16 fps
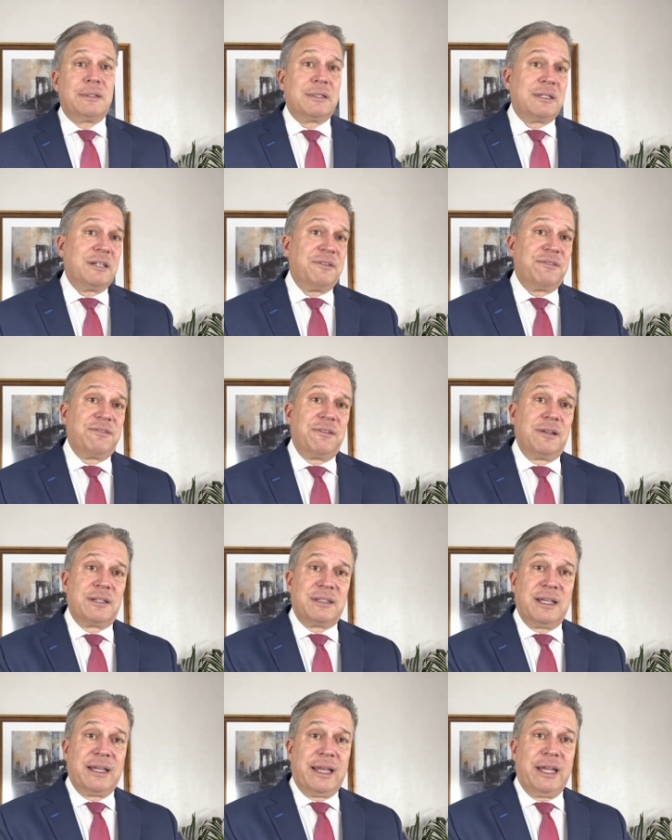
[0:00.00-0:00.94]

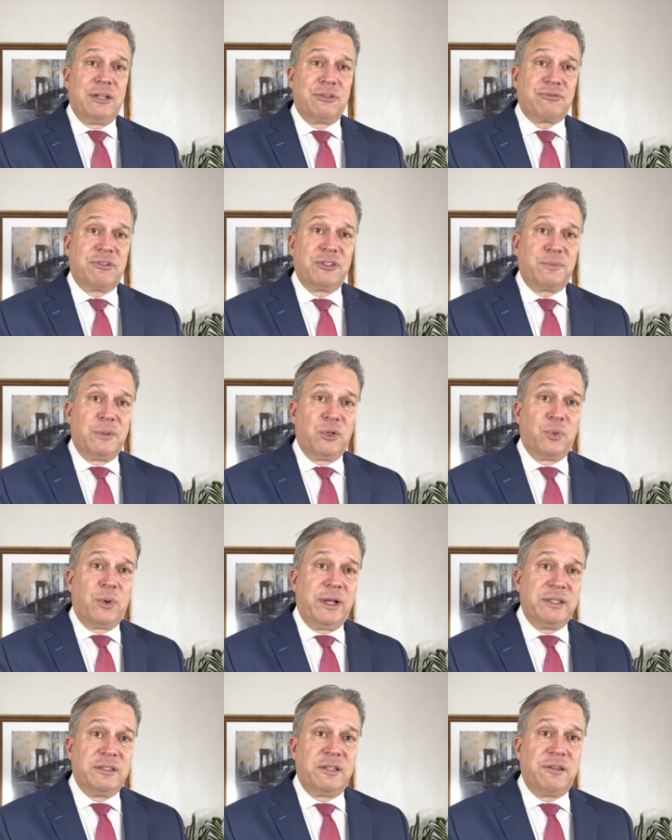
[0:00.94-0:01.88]
conflicting interests
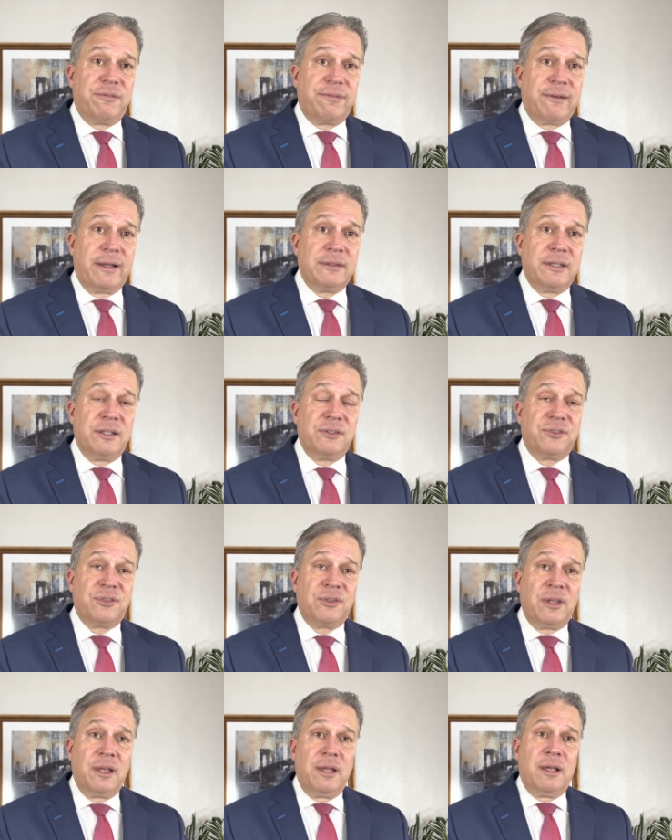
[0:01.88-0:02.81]
between the
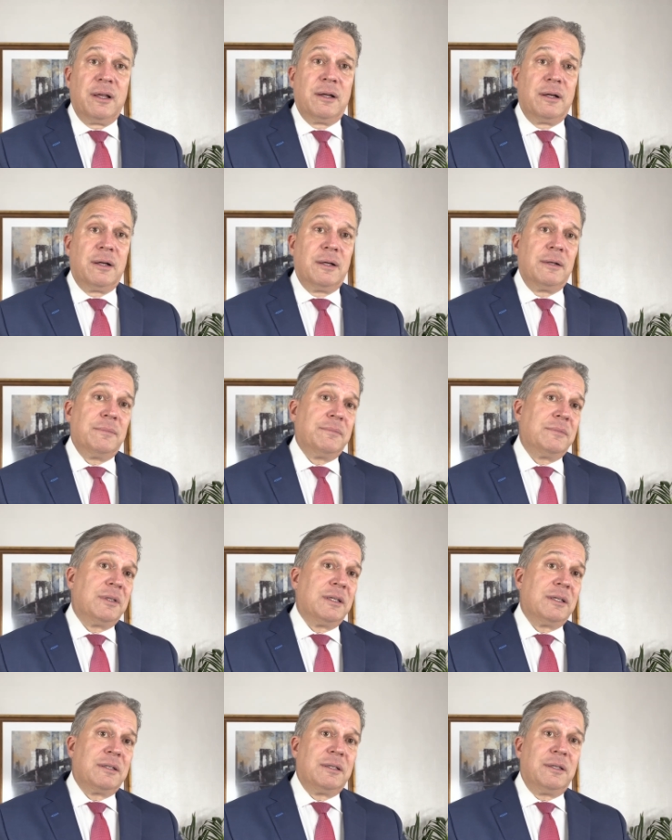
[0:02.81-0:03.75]
defendants,
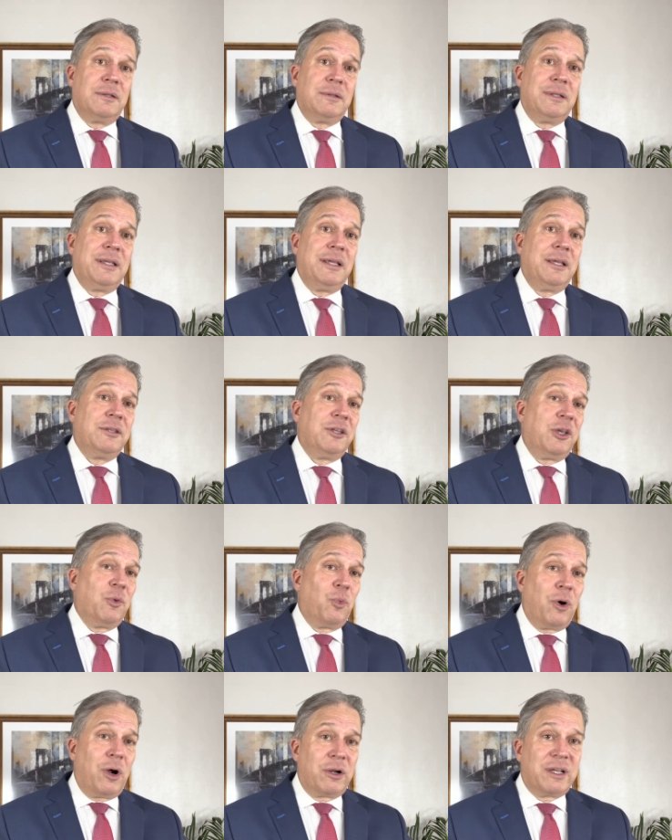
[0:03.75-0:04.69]
either you
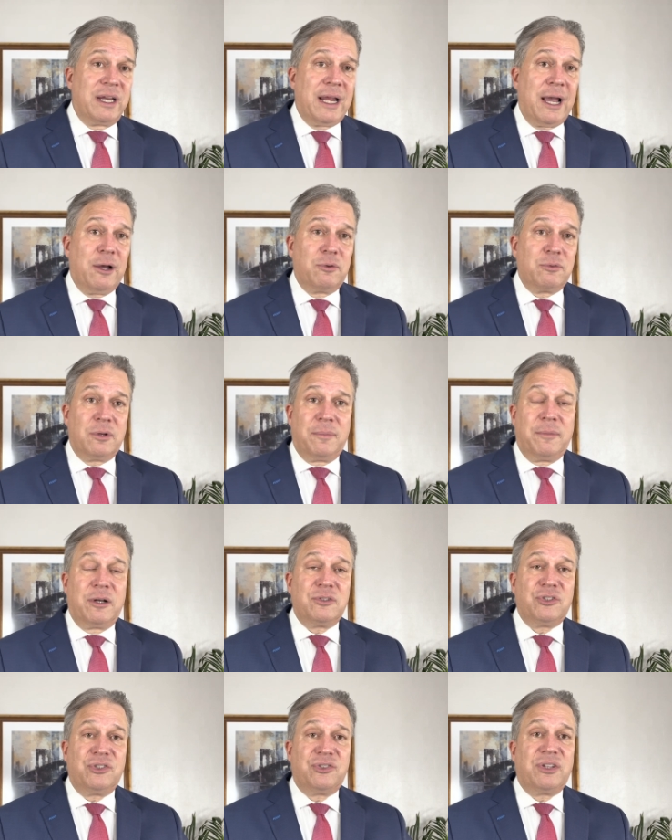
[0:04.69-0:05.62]
work it out
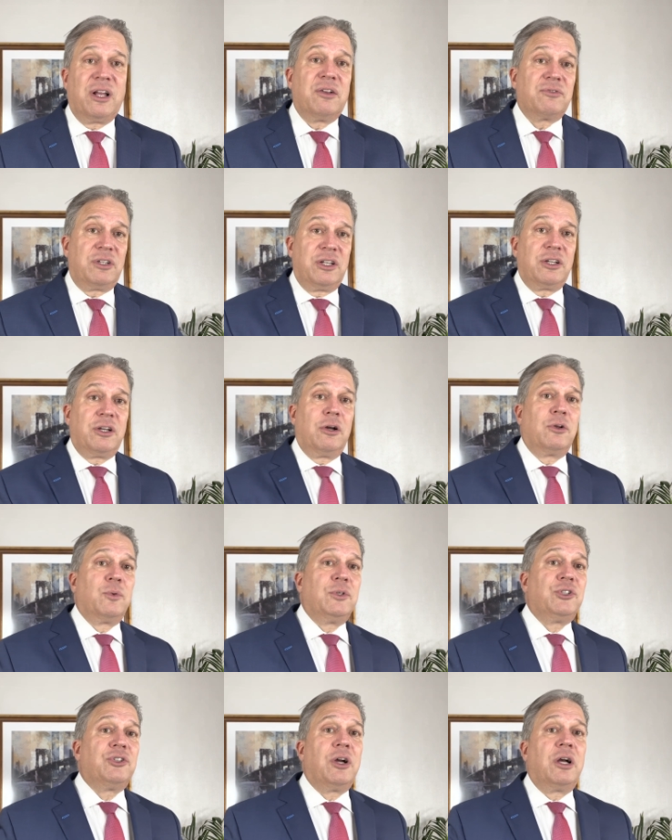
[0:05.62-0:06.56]
amongst yourselves, or you go to
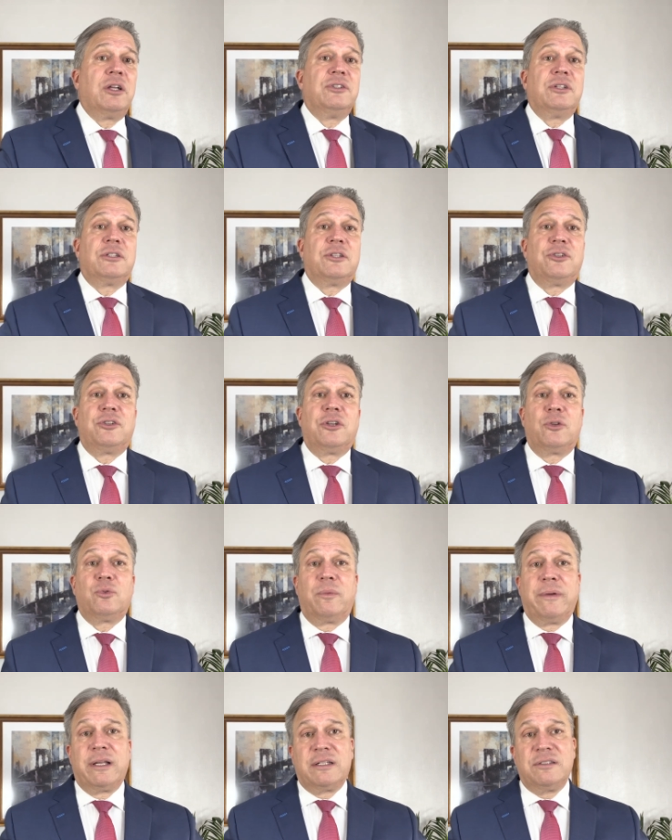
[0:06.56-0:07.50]
a judge, and the judge
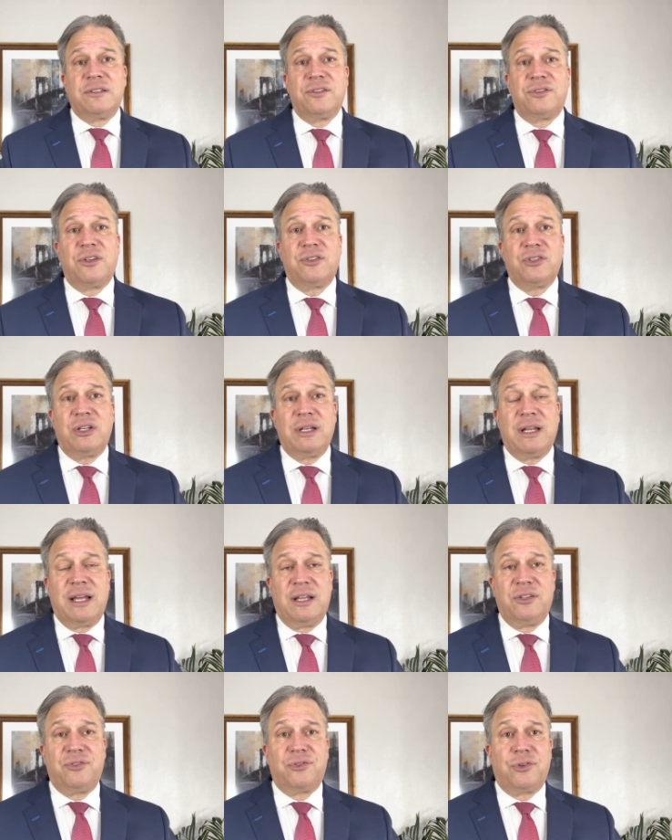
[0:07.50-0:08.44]
will make a decision
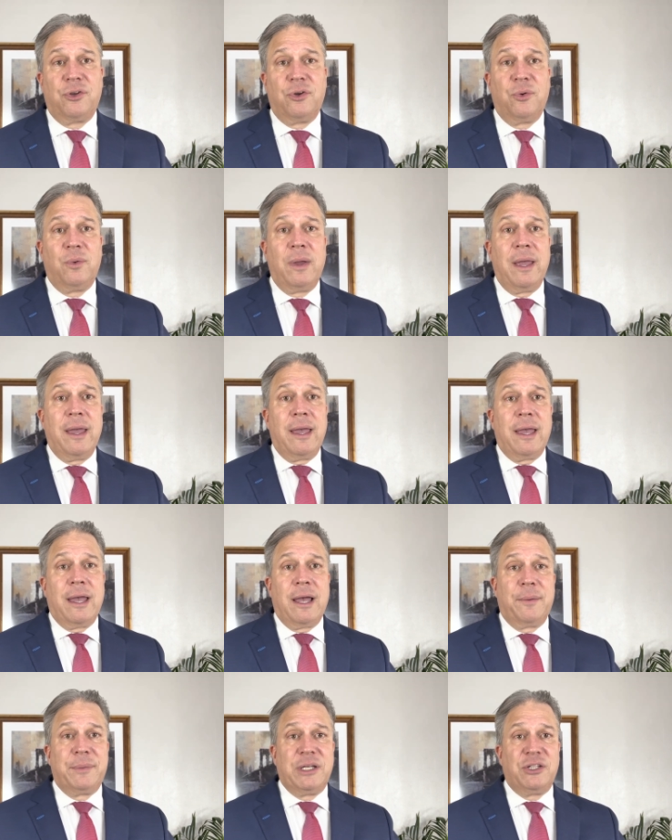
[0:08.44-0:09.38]
as to
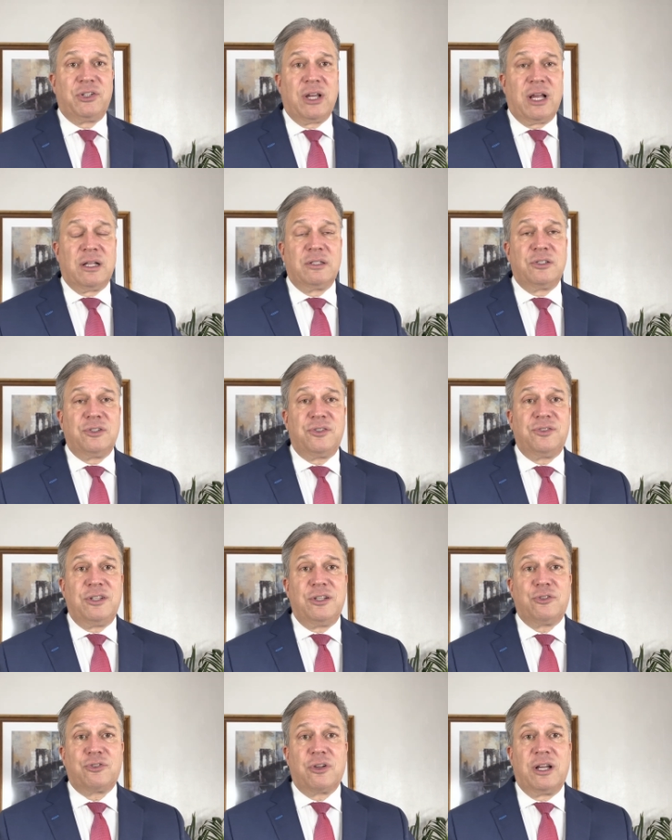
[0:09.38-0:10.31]
how many challenges
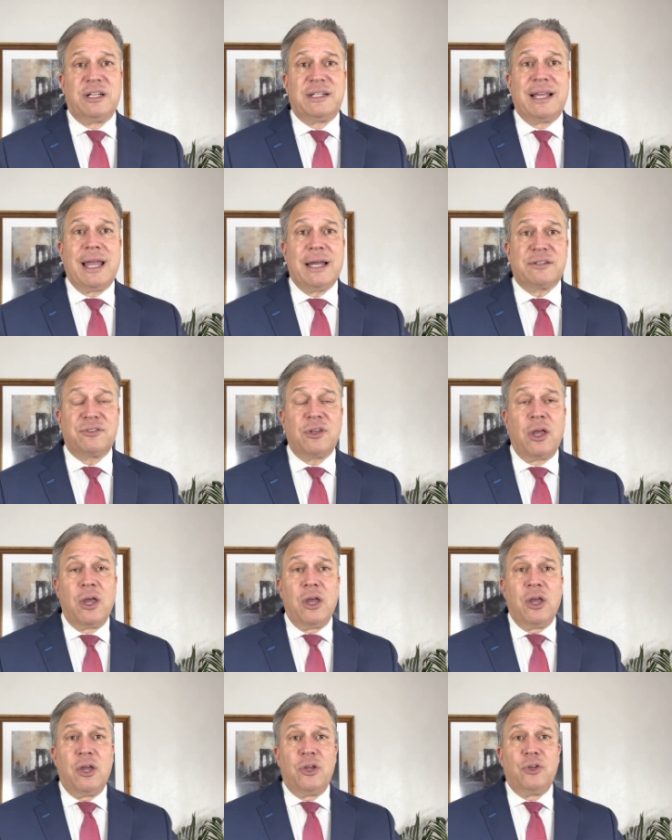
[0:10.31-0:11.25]
each side gets.
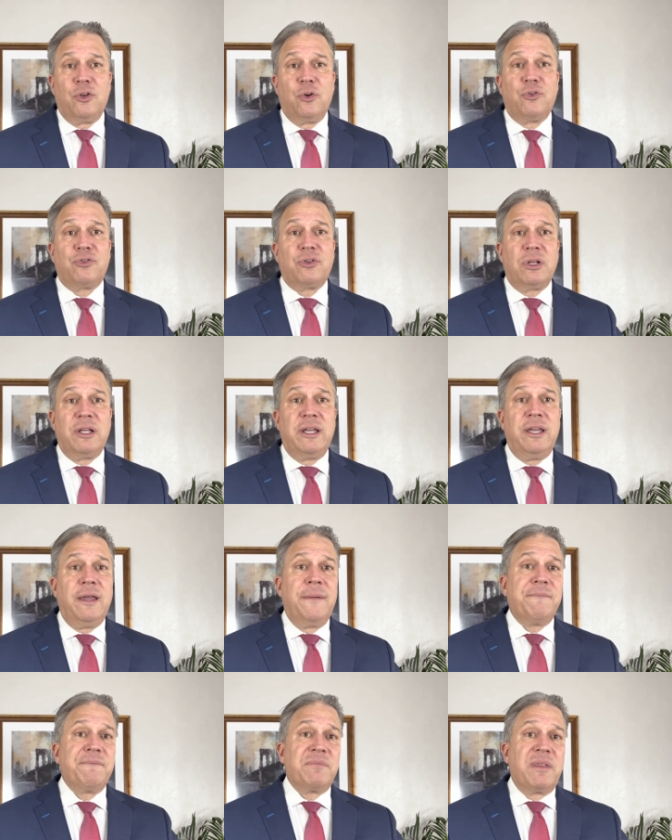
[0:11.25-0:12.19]
Usually,
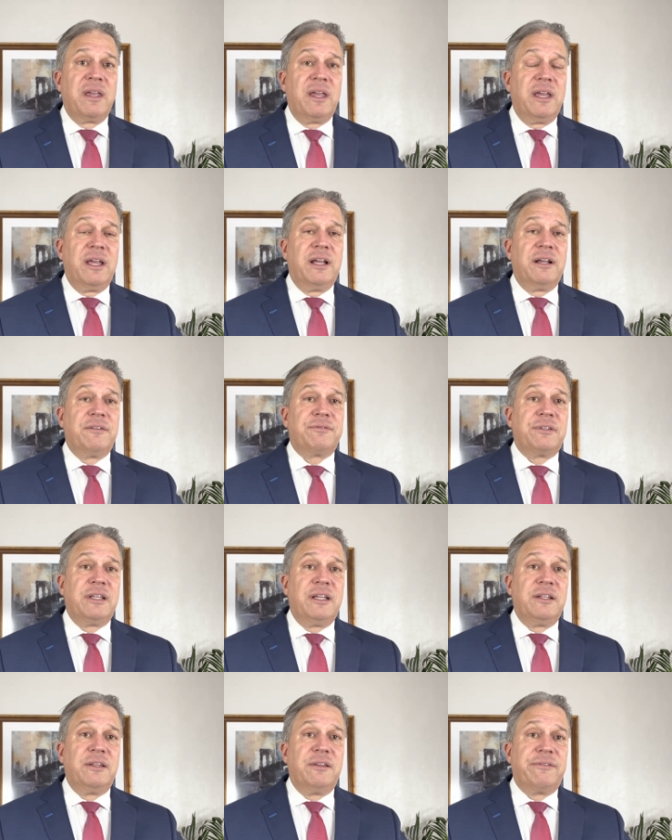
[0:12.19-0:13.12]
if
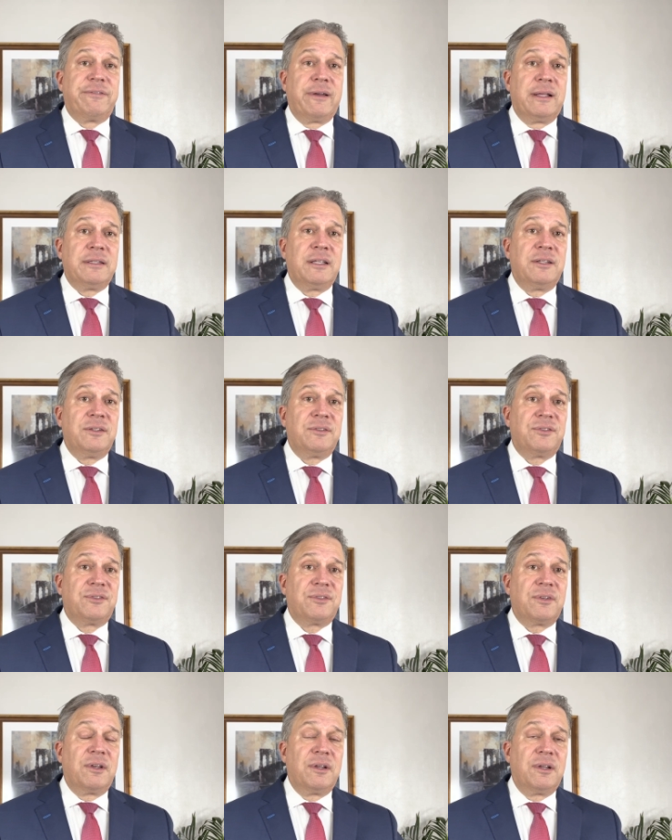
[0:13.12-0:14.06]
the defendants